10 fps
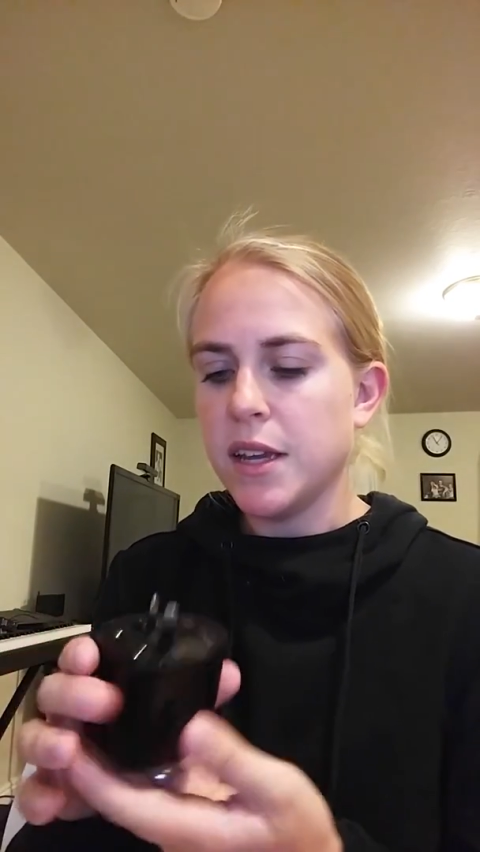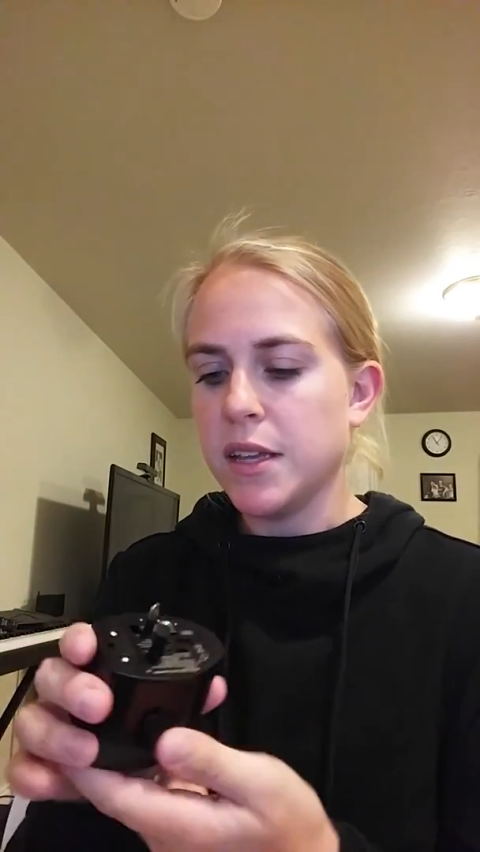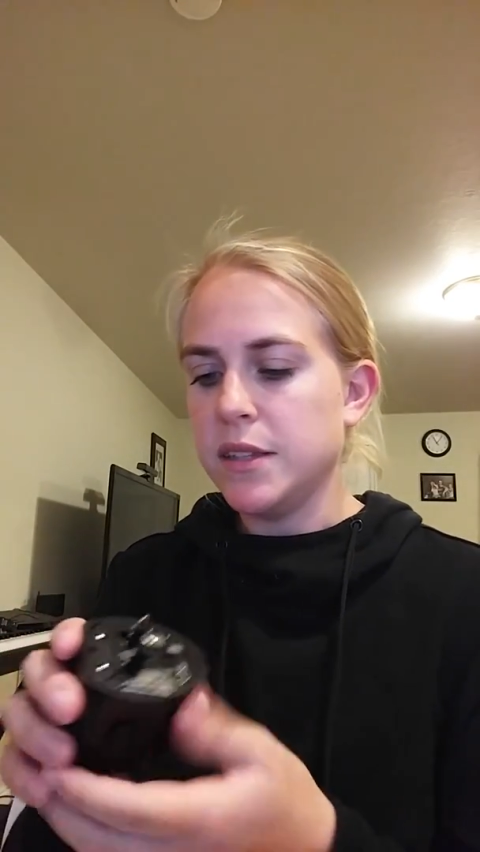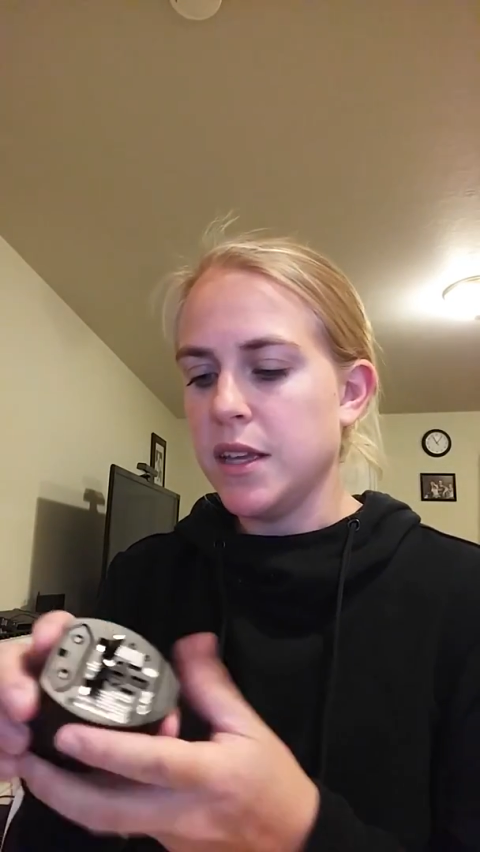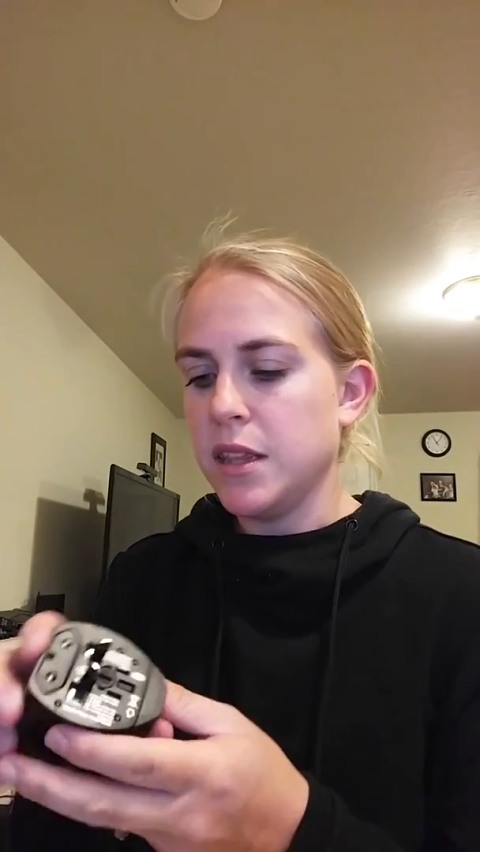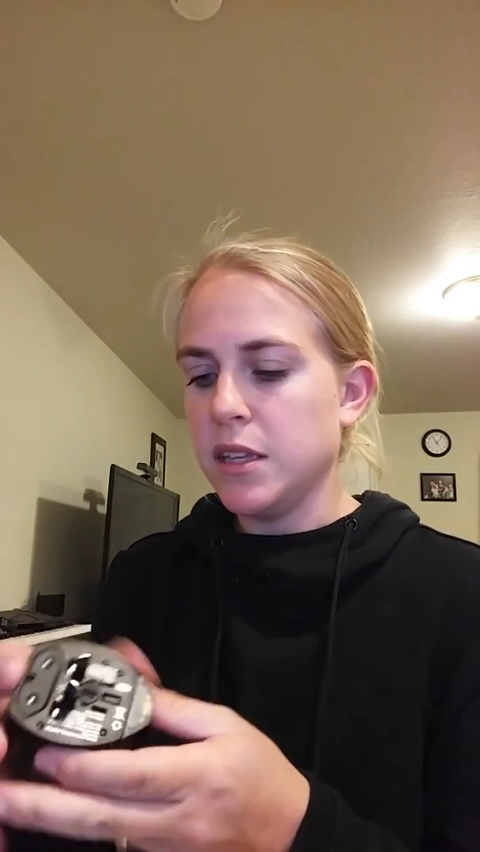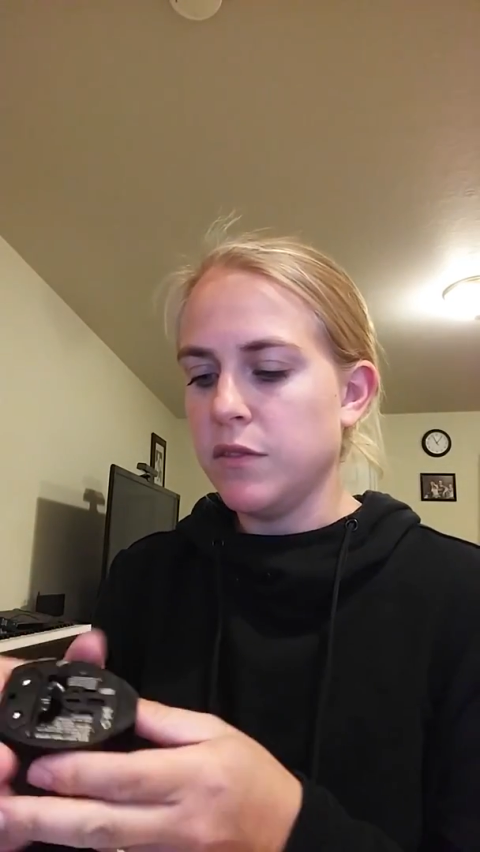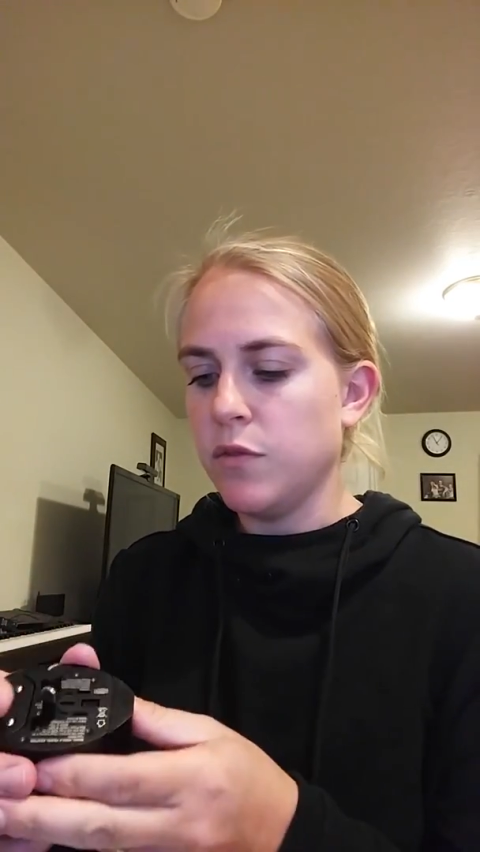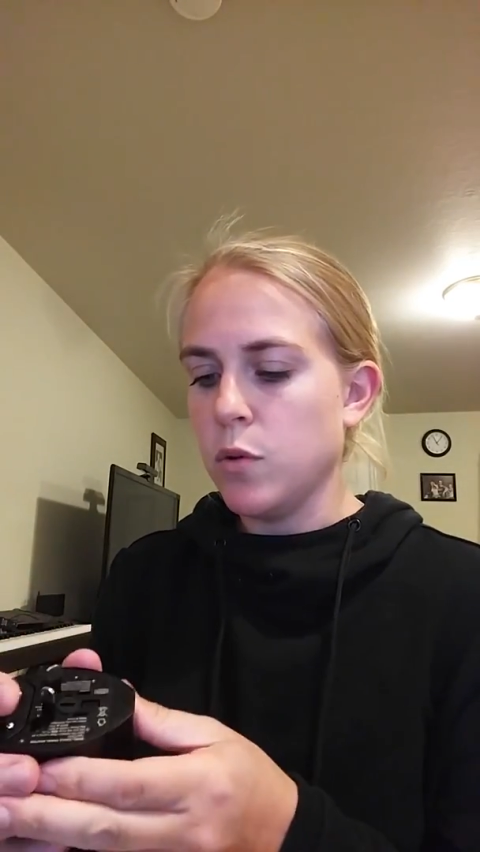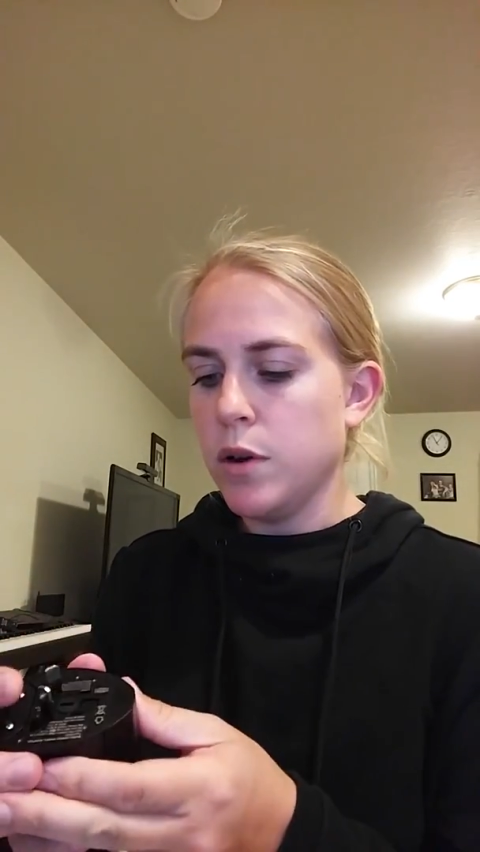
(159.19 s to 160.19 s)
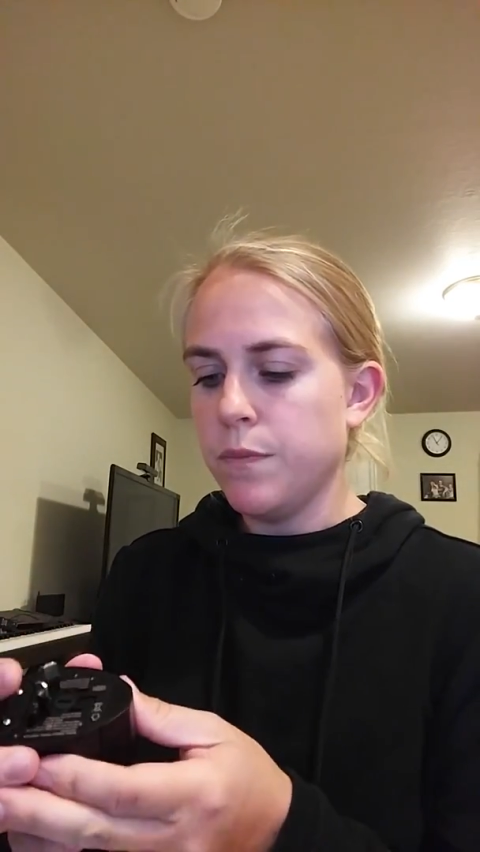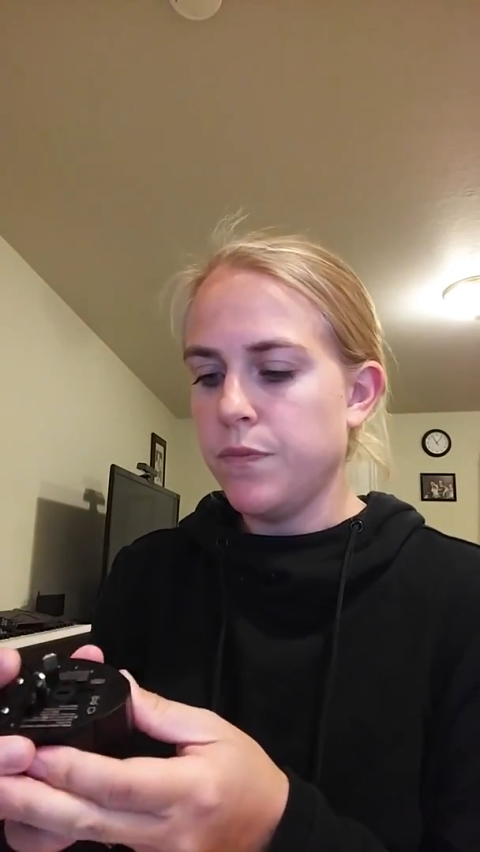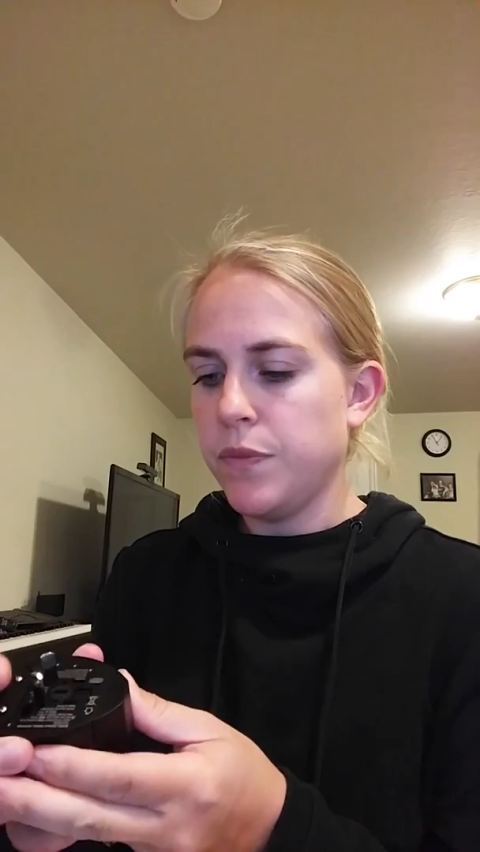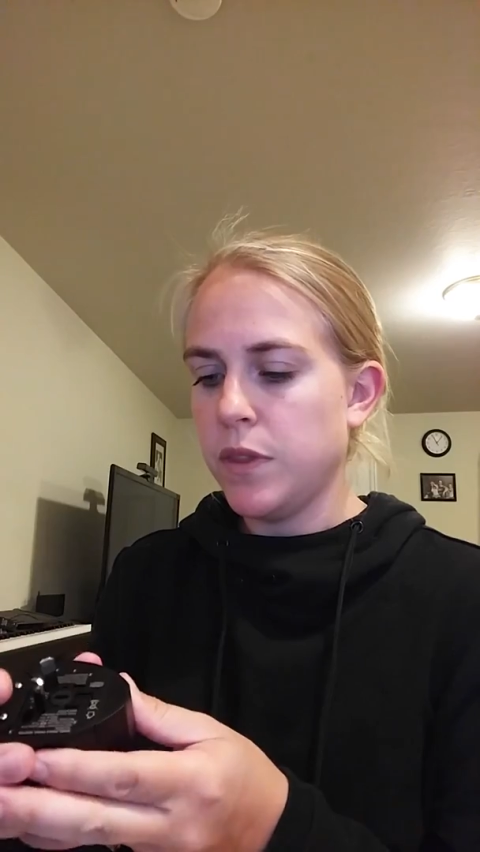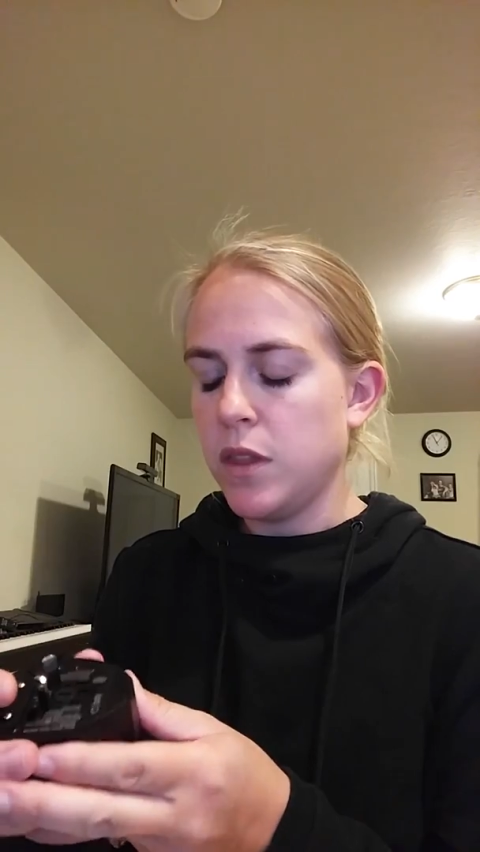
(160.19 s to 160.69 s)
I could set this for
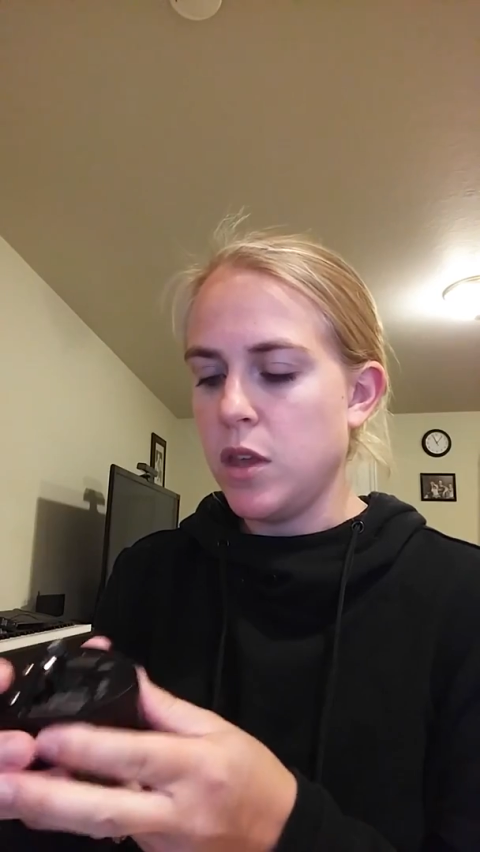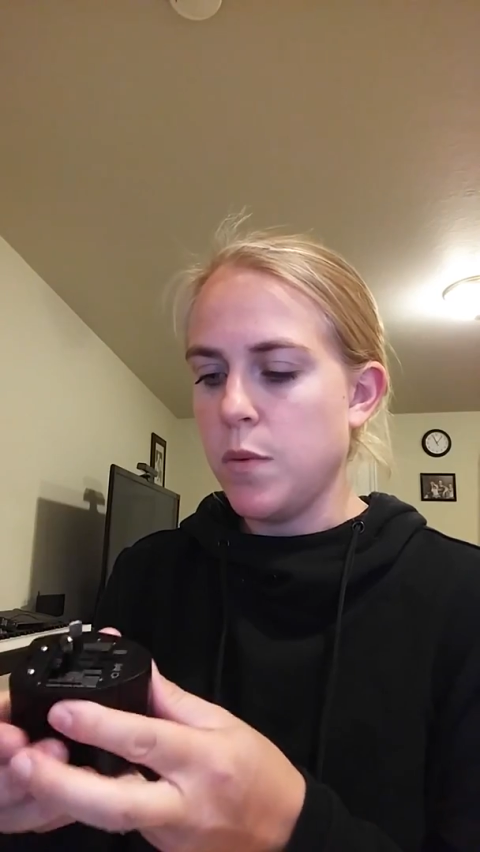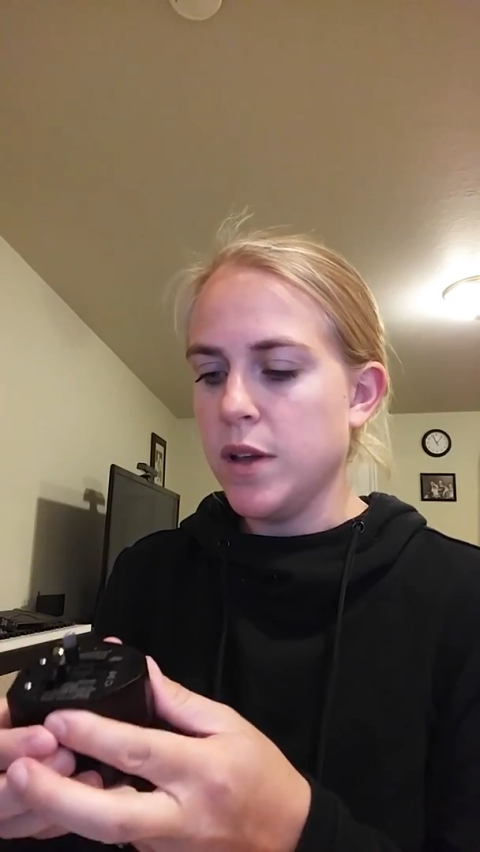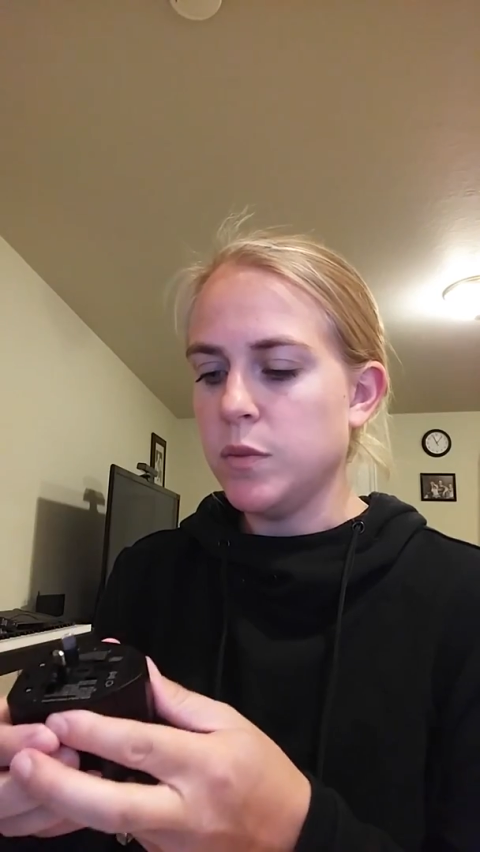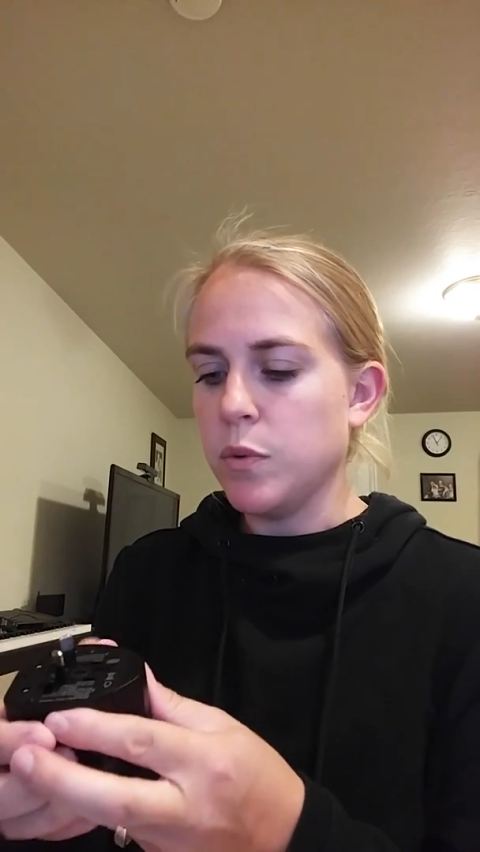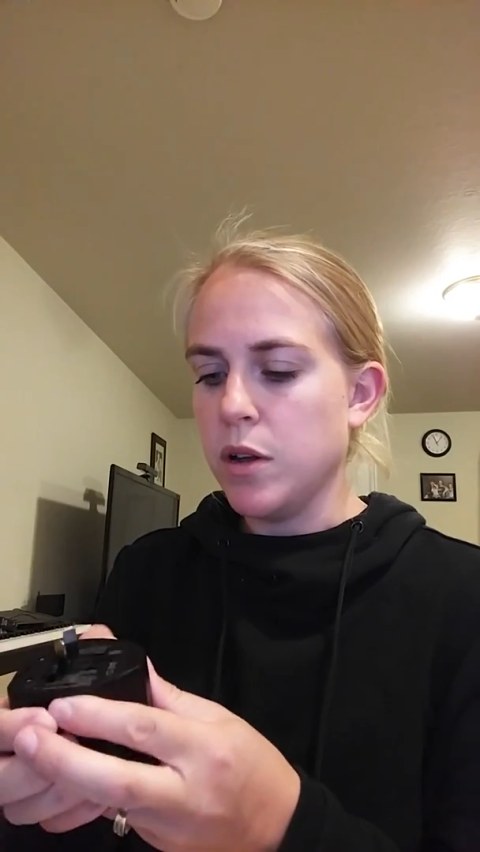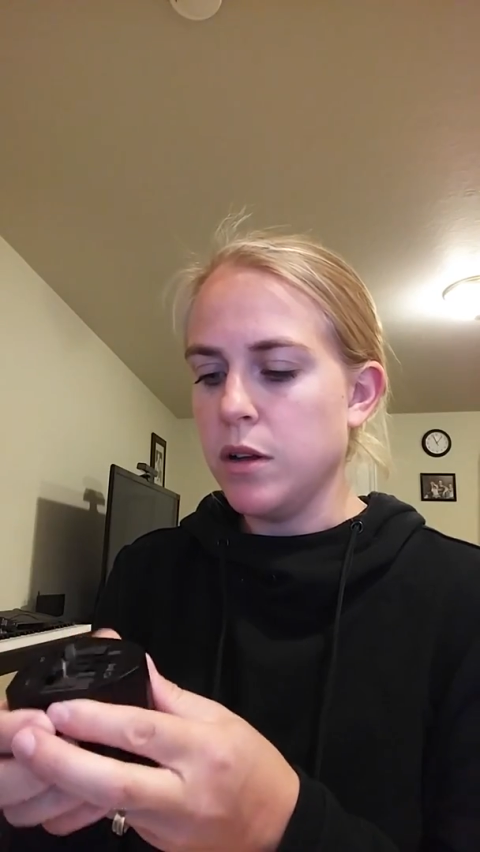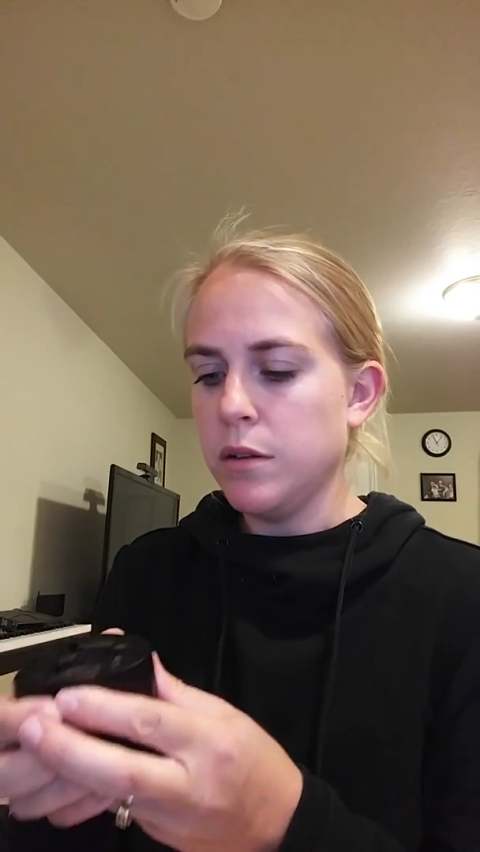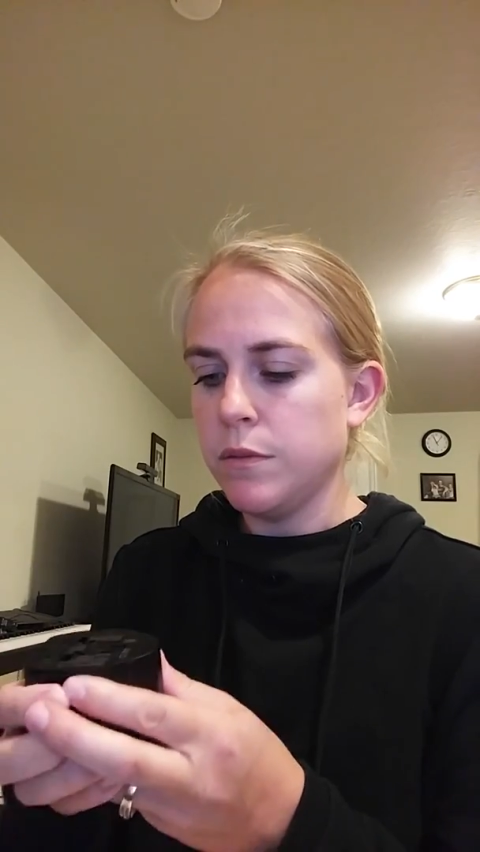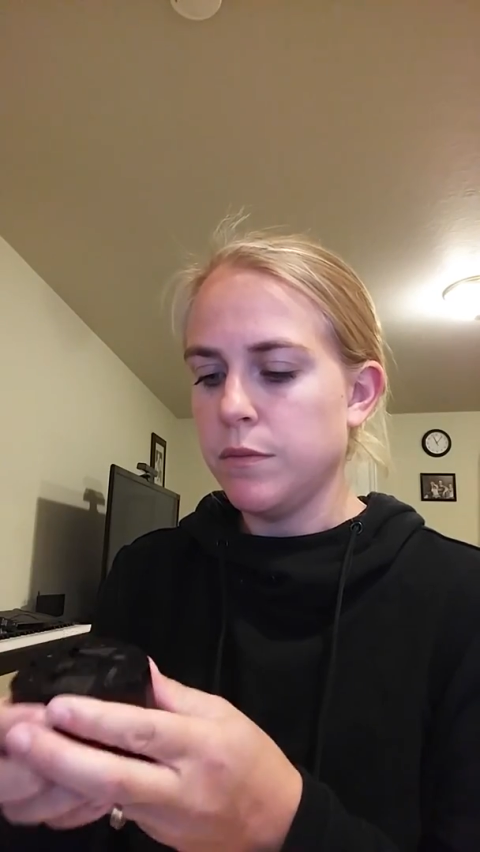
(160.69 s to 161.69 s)
the US prong